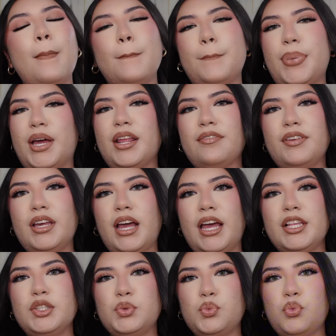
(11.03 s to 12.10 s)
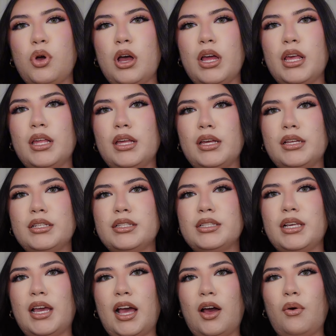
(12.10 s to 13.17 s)
But if you guys want to
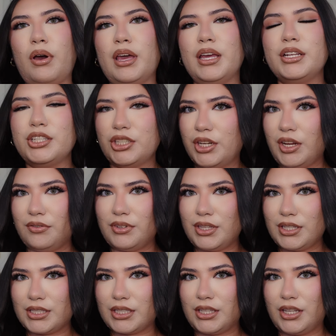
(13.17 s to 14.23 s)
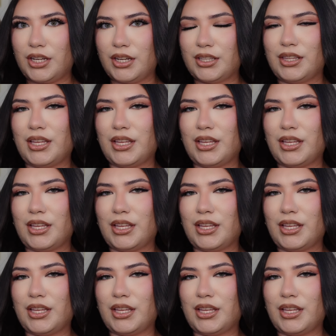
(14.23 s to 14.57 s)
see how I achieved this look,